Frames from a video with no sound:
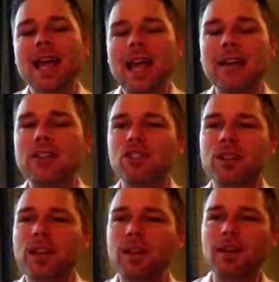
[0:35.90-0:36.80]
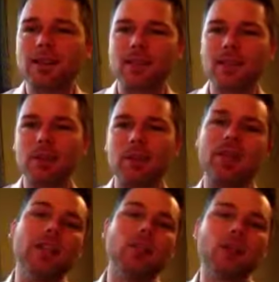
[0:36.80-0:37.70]
And he shared a snippet
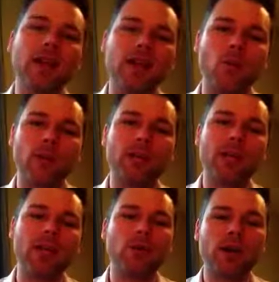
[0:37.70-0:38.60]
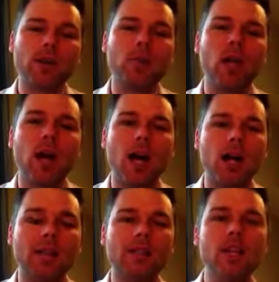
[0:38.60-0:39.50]
that he read on one of Brené Brown's
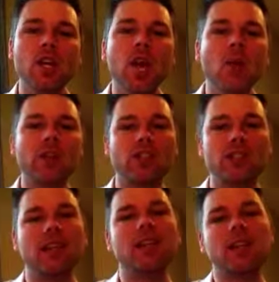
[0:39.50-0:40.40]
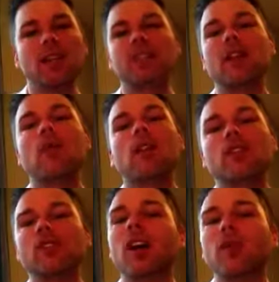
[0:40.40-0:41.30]
blogs, which said this, and I want to
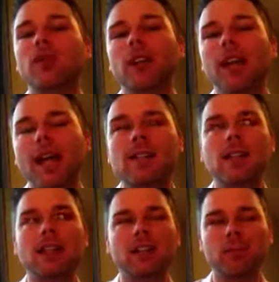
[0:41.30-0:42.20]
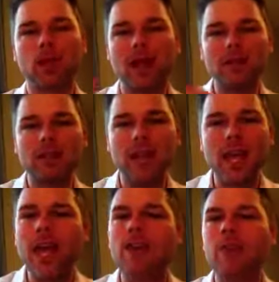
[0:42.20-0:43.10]
share it with you today because I think it applies to
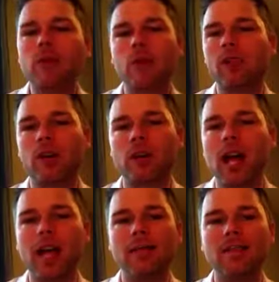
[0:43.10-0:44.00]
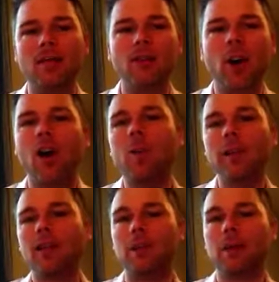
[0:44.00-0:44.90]
every one of our lives, and we've all
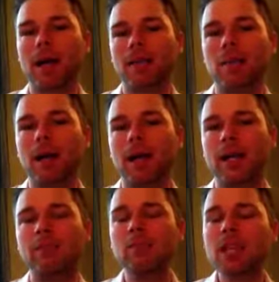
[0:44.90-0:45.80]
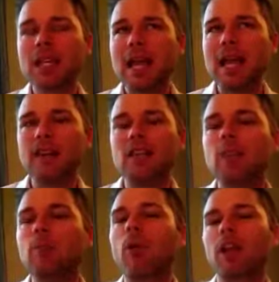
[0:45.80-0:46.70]
been impacted by it at
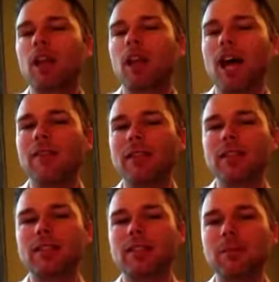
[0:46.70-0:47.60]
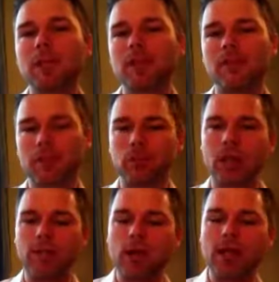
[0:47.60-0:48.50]
some point in our life. And the snippet of, that
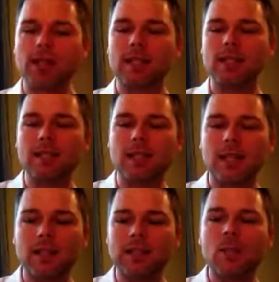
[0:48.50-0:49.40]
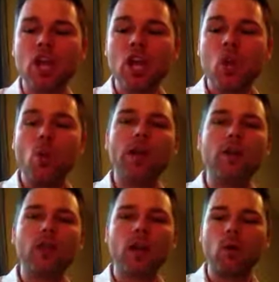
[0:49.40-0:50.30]
Brené Brown says is this:
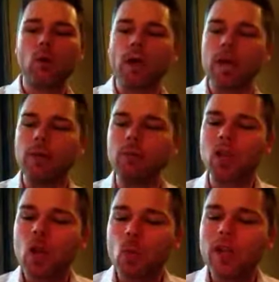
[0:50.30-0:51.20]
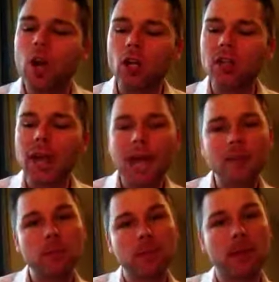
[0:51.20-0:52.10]
when, um, when our
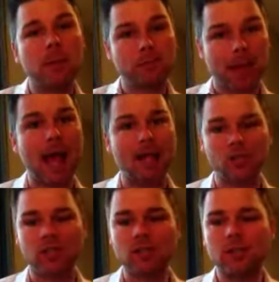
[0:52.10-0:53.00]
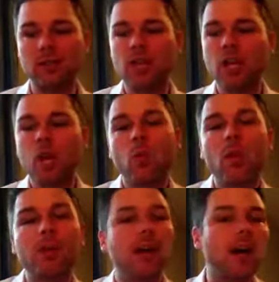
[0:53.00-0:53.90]
lives become pageants,
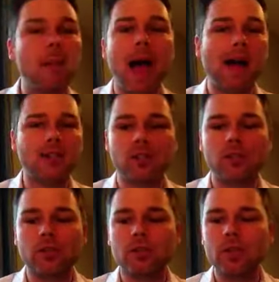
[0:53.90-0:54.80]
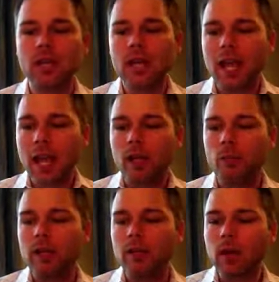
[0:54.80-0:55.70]
we become actors, and
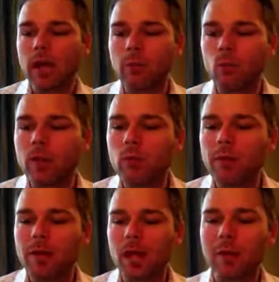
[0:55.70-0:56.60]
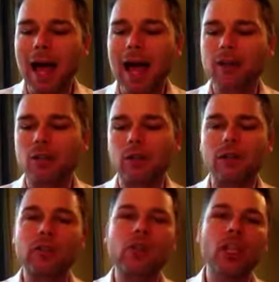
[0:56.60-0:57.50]
we, um, when we become
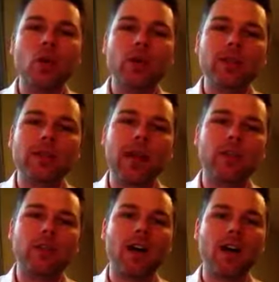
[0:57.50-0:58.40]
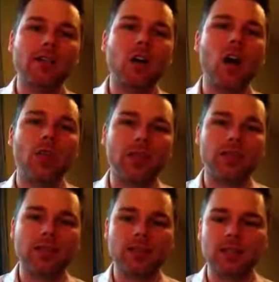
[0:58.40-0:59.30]
actors, we sacrifice
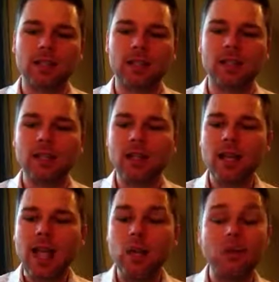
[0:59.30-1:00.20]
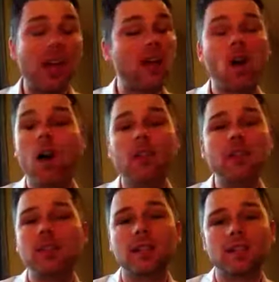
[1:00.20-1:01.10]
authenticity, and without
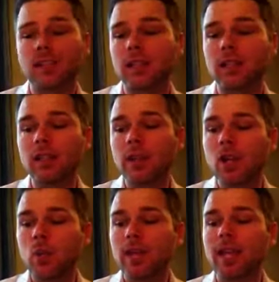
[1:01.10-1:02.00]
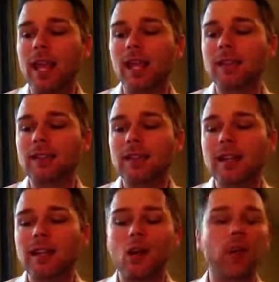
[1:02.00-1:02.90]
authenticity, we can't
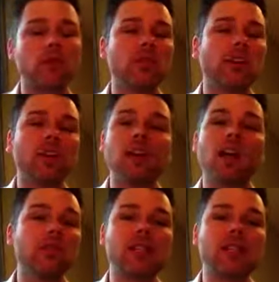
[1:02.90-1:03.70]
cultivate love and